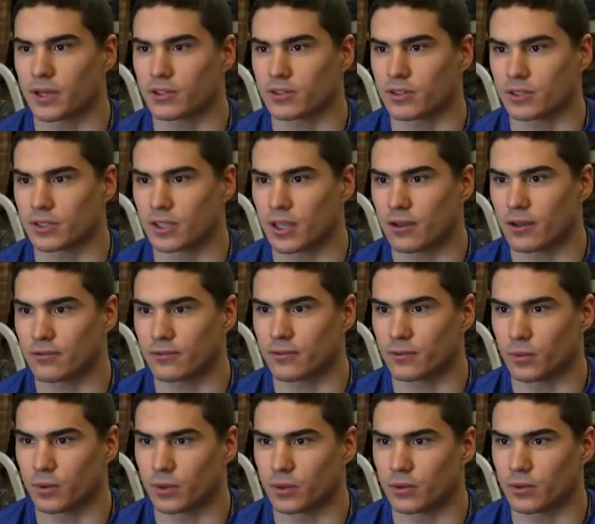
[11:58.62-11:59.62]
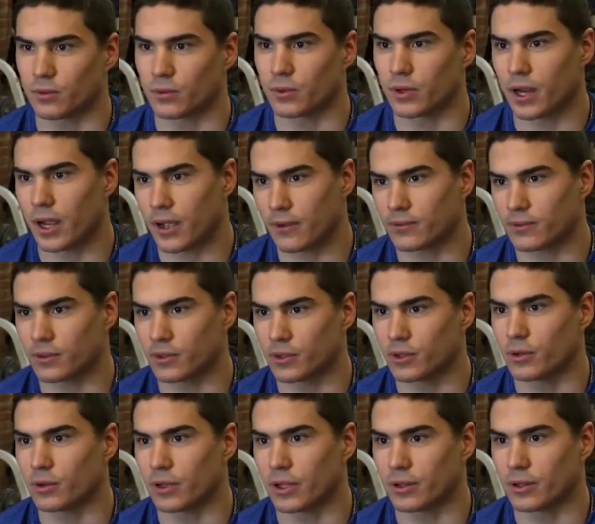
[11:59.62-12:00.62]
When you don't listen, you're basically
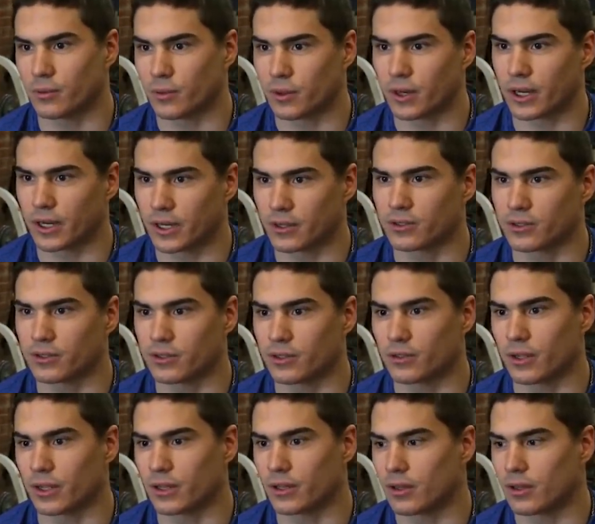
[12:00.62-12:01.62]
telling your coach you're not